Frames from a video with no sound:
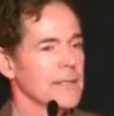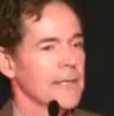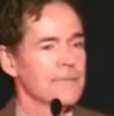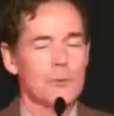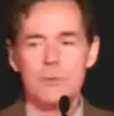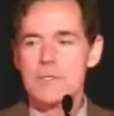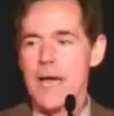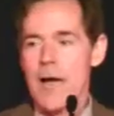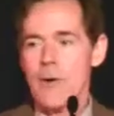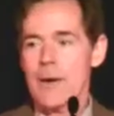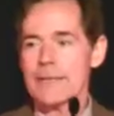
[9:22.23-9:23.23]
It fuels
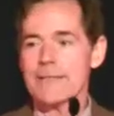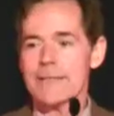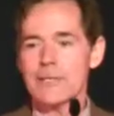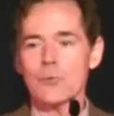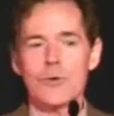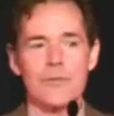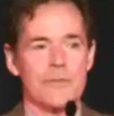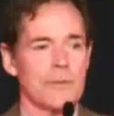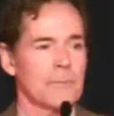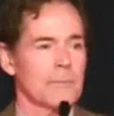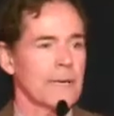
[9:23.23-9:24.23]
how I deal with
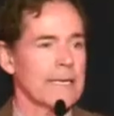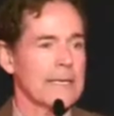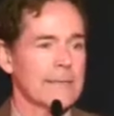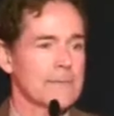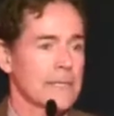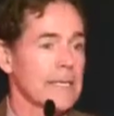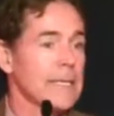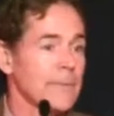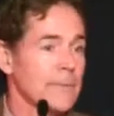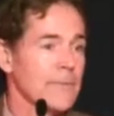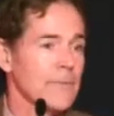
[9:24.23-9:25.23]
my
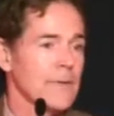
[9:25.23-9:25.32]
team